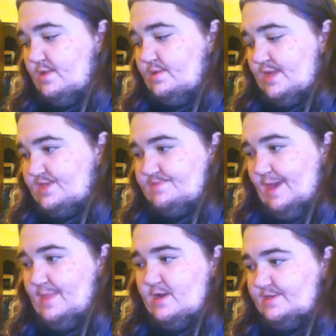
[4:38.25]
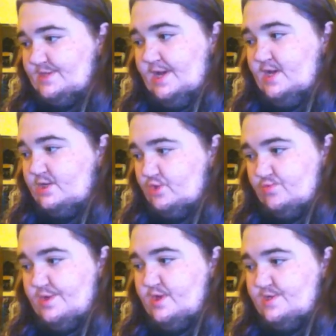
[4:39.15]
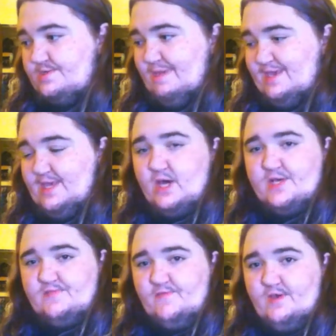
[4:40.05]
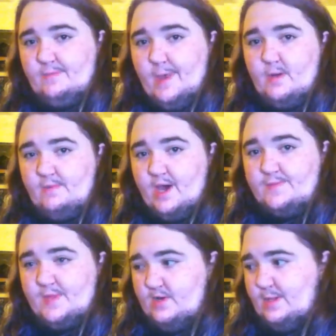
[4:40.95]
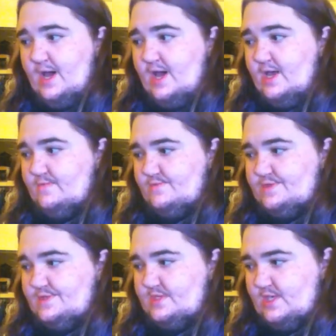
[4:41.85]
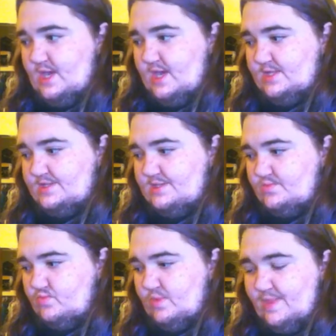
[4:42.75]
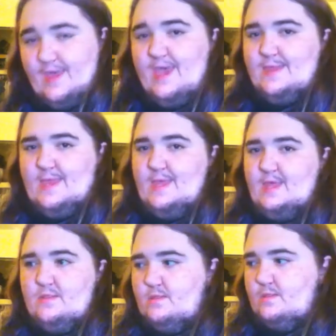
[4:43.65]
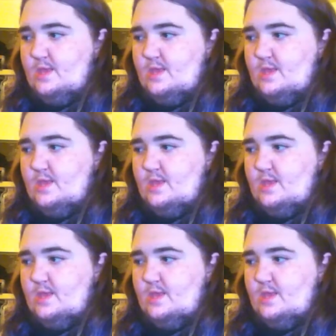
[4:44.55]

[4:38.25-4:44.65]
they spend their entire careers making us feel better about their lives, yet when they need it,